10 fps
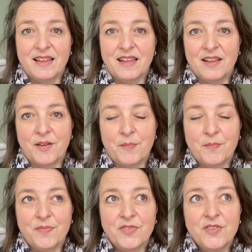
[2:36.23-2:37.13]

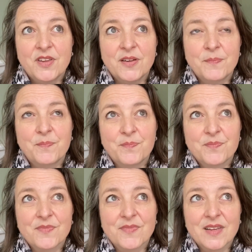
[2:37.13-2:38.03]
The
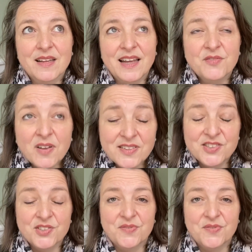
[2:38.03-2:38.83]
advantage